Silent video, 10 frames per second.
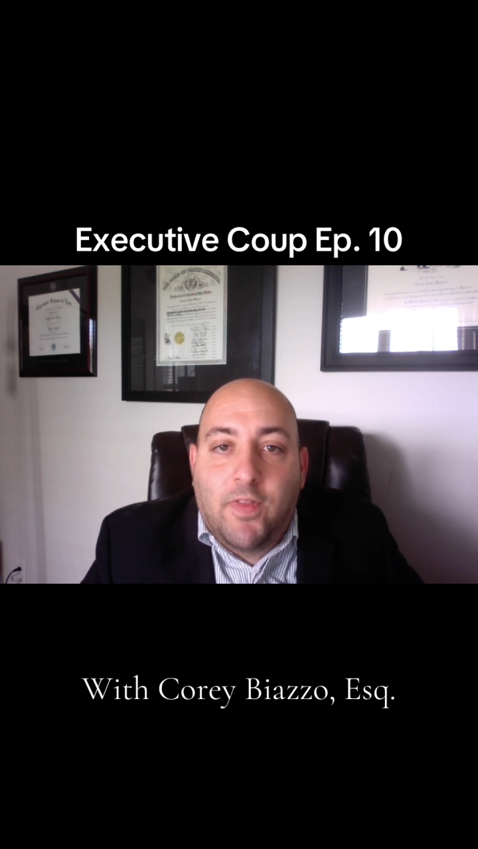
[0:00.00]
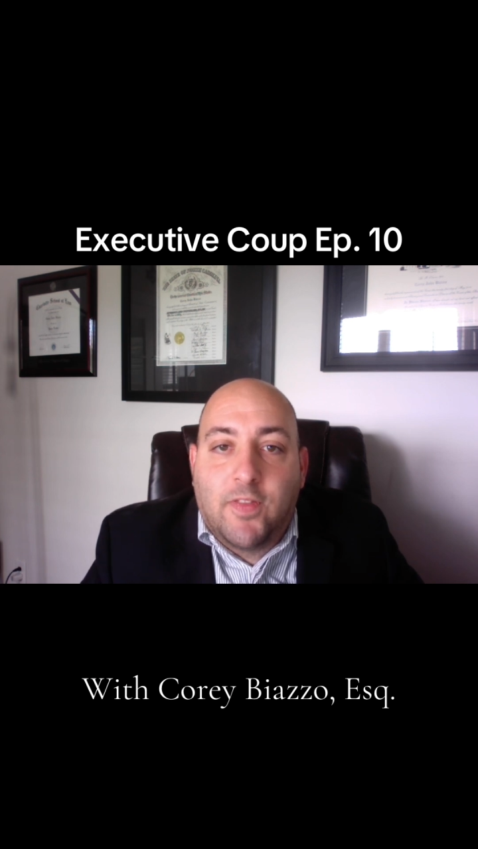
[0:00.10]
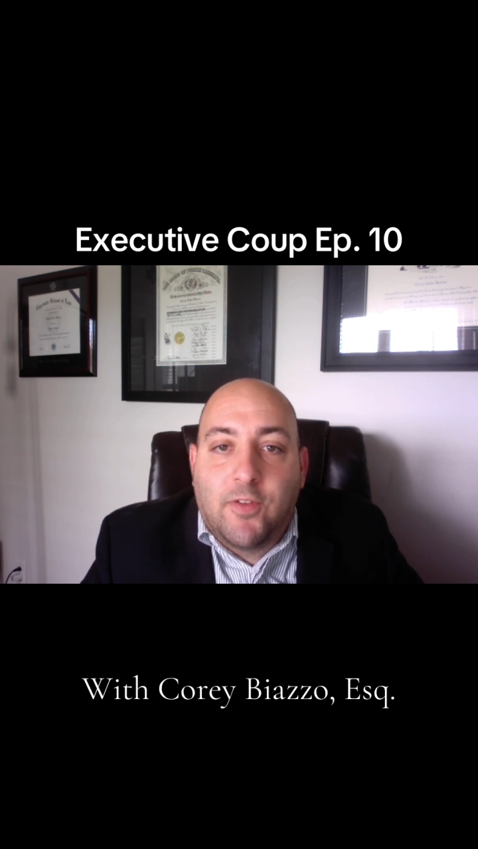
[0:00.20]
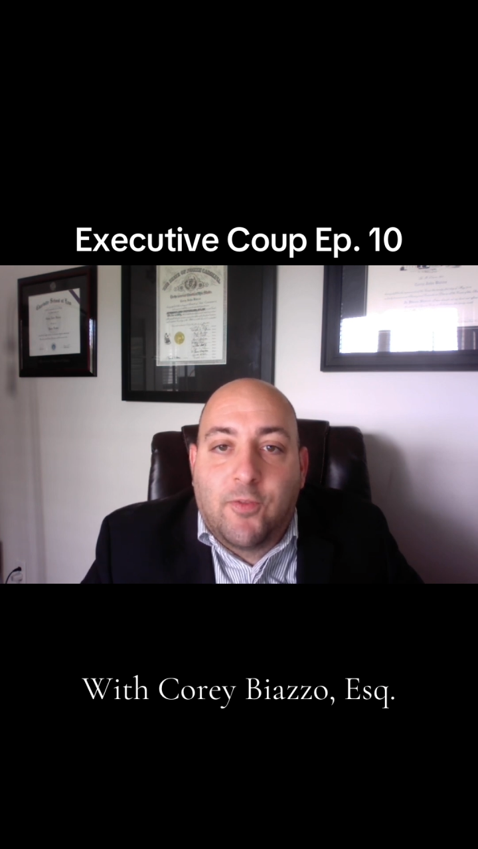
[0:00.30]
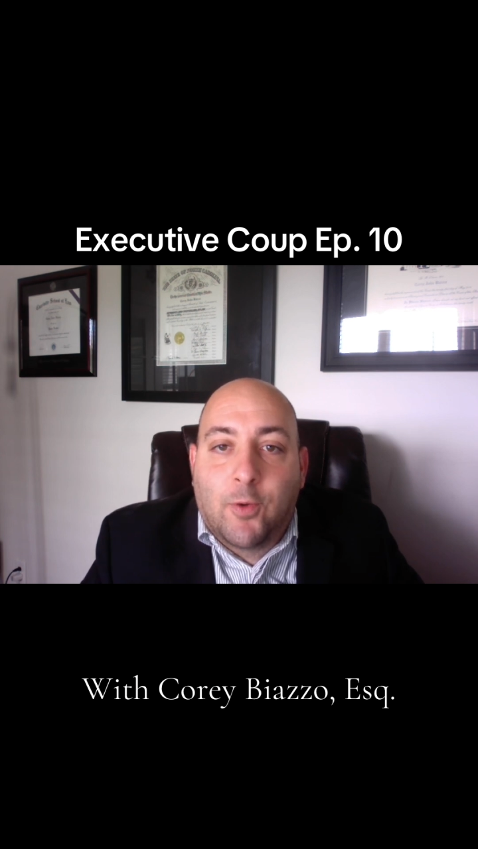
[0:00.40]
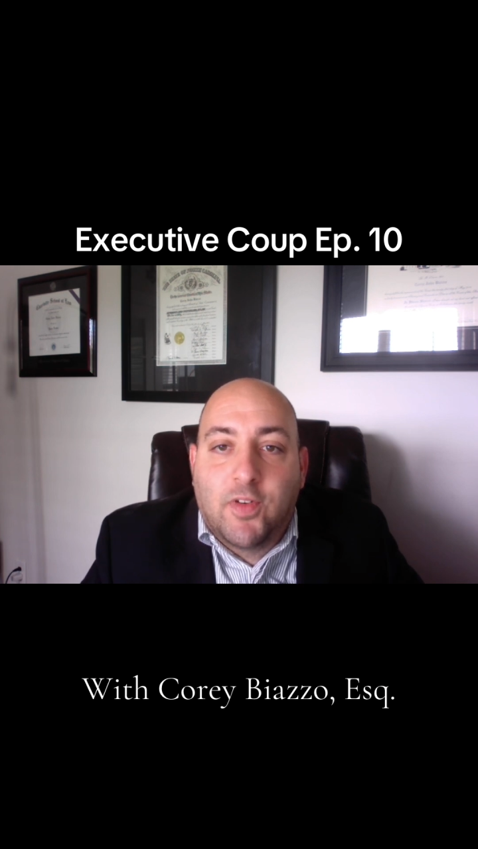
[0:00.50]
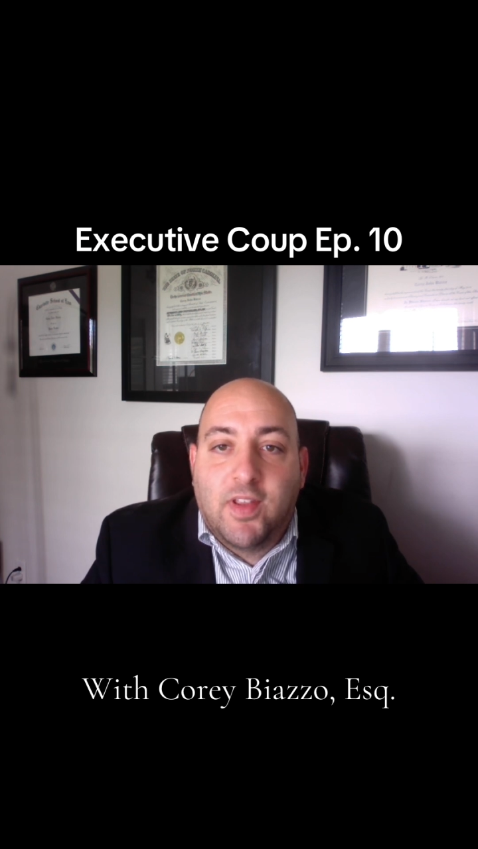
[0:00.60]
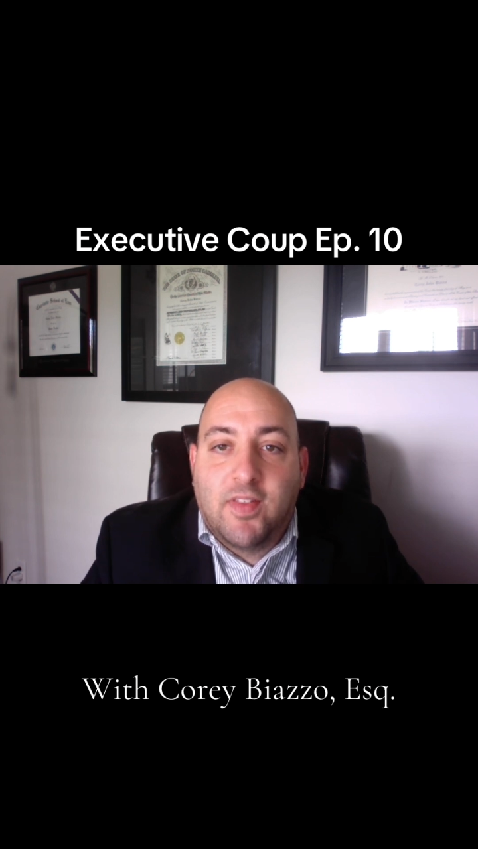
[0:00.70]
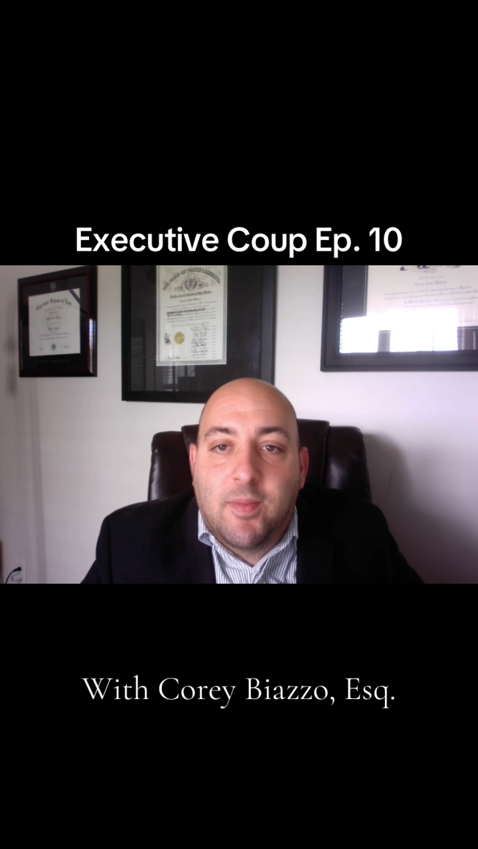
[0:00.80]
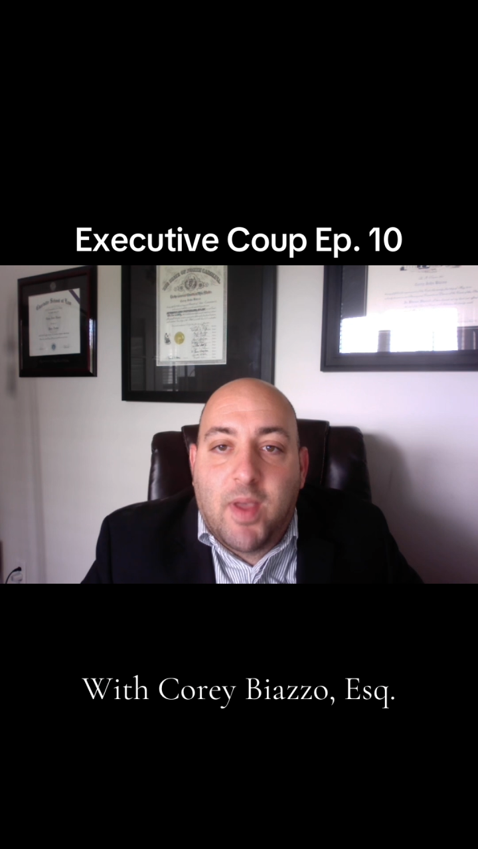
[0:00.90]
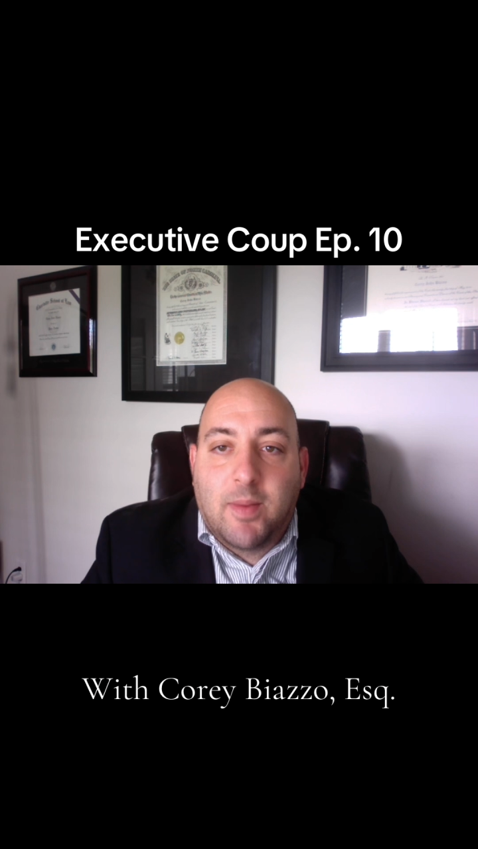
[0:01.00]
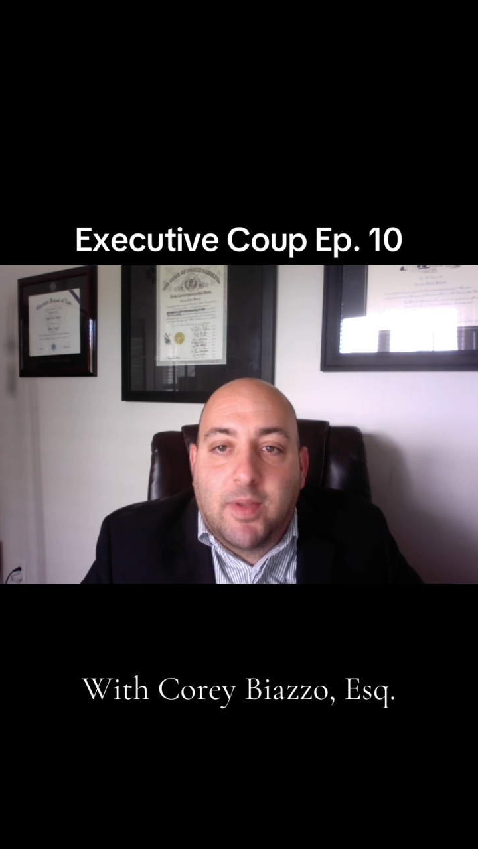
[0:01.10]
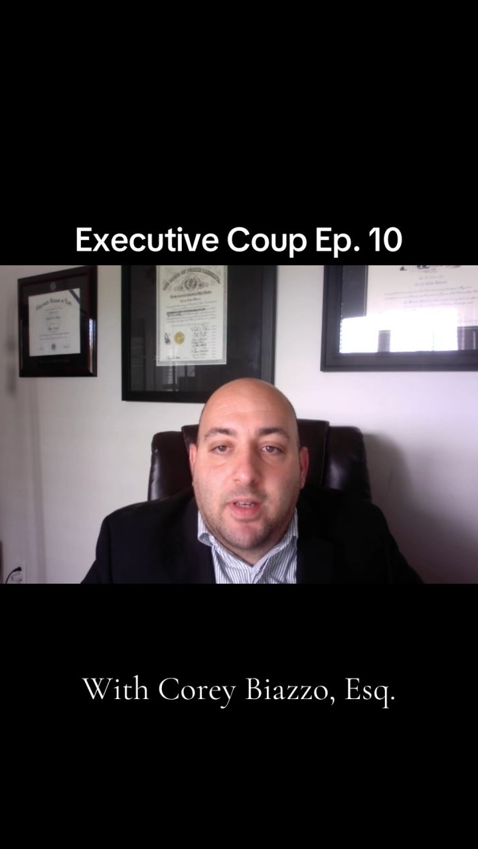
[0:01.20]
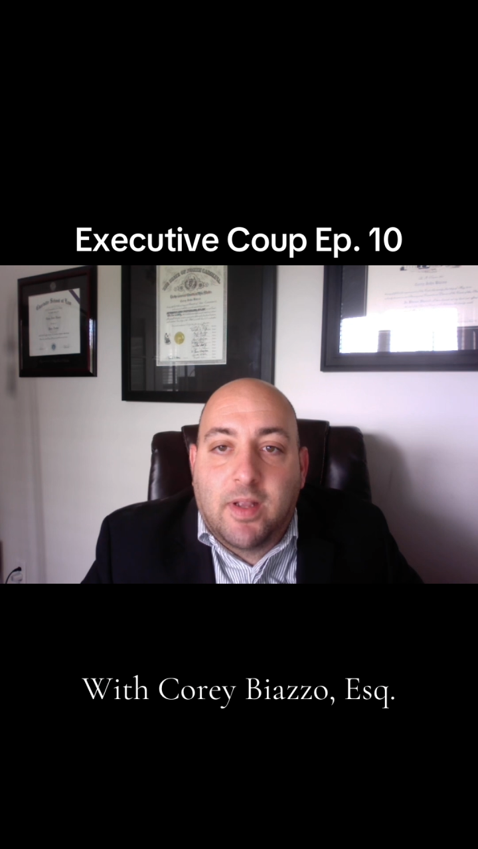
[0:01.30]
that the 14th Amendment